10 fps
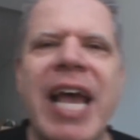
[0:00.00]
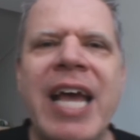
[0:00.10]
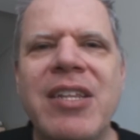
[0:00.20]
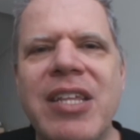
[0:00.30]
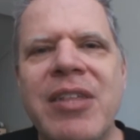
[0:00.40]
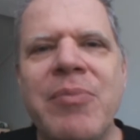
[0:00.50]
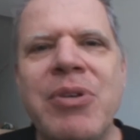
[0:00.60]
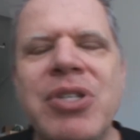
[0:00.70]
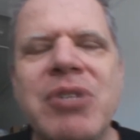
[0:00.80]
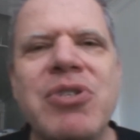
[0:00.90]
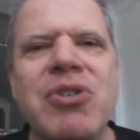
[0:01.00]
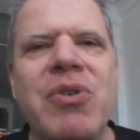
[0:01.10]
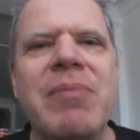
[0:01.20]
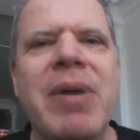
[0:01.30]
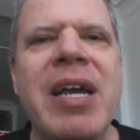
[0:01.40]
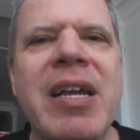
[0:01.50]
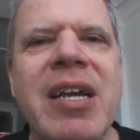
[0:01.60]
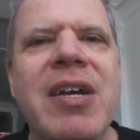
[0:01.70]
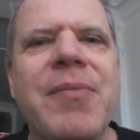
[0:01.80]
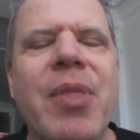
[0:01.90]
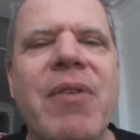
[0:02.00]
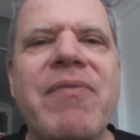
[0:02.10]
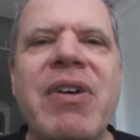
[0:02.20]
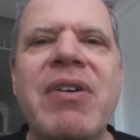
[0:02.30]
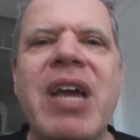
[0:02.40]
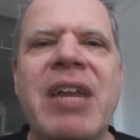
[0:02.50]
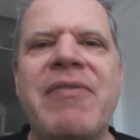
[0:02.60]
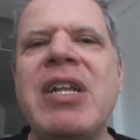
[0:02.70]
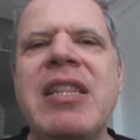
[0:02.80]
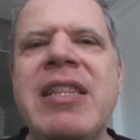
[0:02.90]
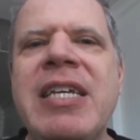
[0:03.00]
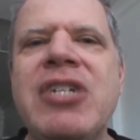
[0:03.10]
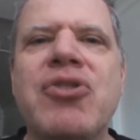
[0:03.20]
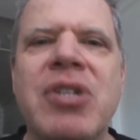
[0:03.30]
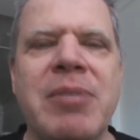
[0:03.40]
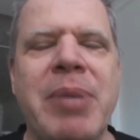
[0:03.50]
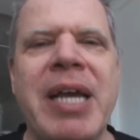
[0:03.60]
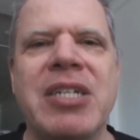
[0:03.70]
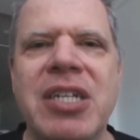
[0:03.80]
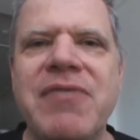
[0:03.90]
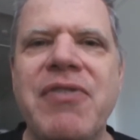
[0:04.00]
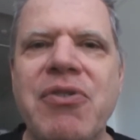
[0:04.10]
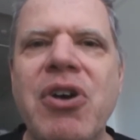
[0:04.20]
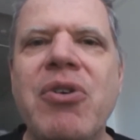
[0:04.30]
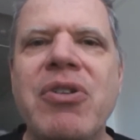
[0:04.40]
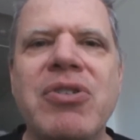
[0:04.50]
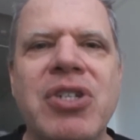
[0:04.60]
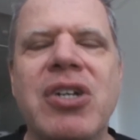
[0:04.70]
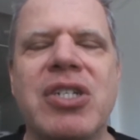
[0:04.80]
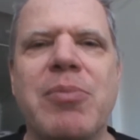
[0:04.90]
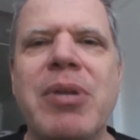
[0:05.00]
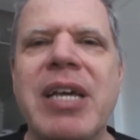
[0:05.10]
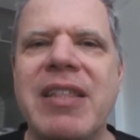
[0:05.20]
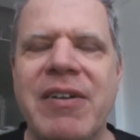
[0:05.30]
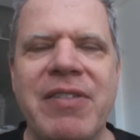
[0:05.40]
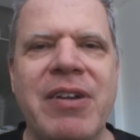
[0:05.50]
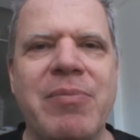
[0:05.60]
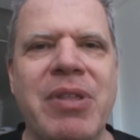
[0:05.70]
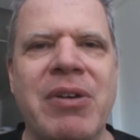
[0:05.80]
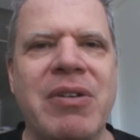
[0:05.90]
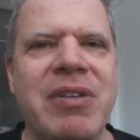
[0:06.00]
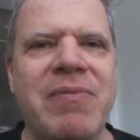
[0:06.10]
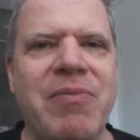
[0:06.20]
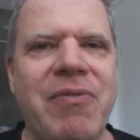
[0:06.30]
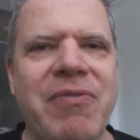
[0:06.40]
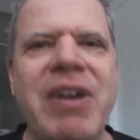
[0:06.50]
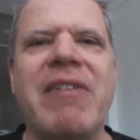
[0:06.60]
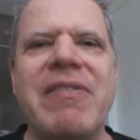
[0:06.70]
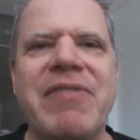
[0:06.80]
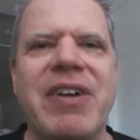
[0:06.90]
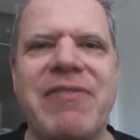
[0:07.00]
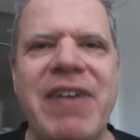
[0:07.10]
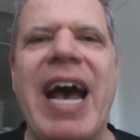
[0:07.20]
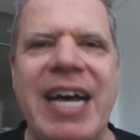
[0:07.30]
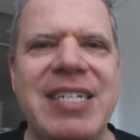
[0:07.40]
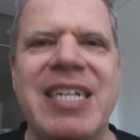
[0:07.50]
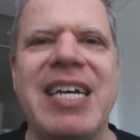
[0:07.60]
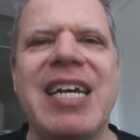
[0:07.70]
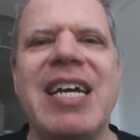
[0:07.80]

And the music was going by at a very leisurely pace. And if you know those songs, they're played, they're very, very fast.